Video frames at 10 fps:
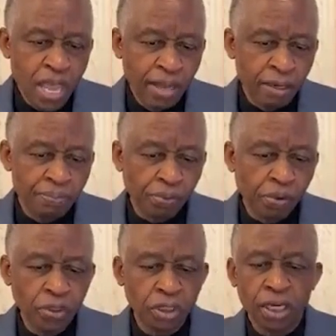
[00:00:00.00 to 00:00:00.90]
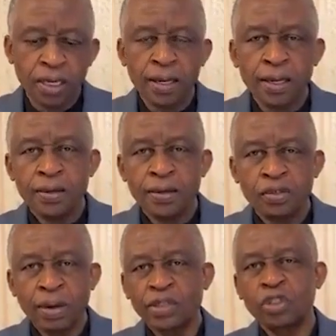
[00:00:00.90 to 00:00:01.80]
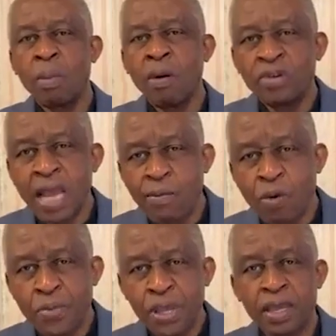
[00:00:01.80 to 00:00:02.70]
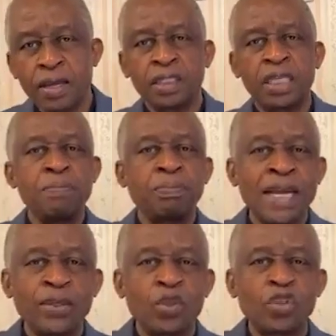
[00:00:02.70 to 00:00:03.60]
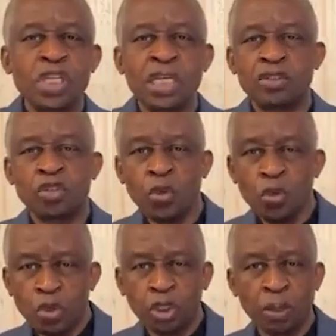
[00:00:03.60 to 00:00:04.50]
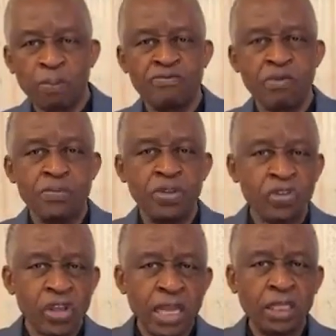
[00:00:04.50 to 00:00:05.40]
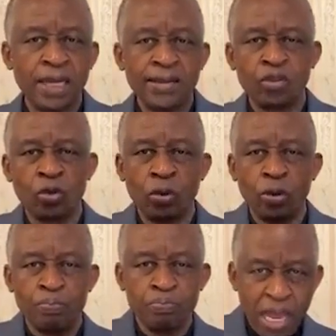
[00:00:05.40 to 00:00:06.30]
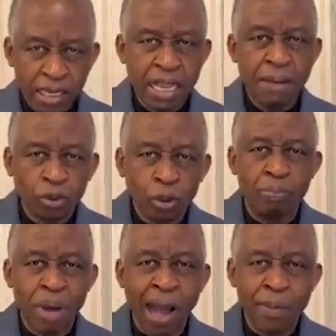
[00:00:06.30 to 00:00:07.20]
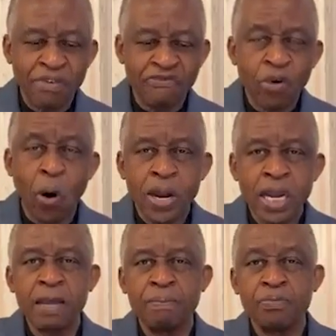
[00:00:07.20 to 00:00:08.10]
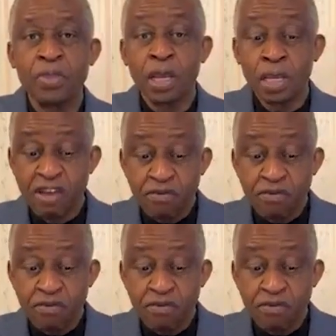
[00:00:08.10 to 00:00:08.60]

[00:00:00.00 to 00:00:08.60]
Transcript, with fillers: be a reproach so that some of them will be tempted to seek solution from his agents to make them to bow before him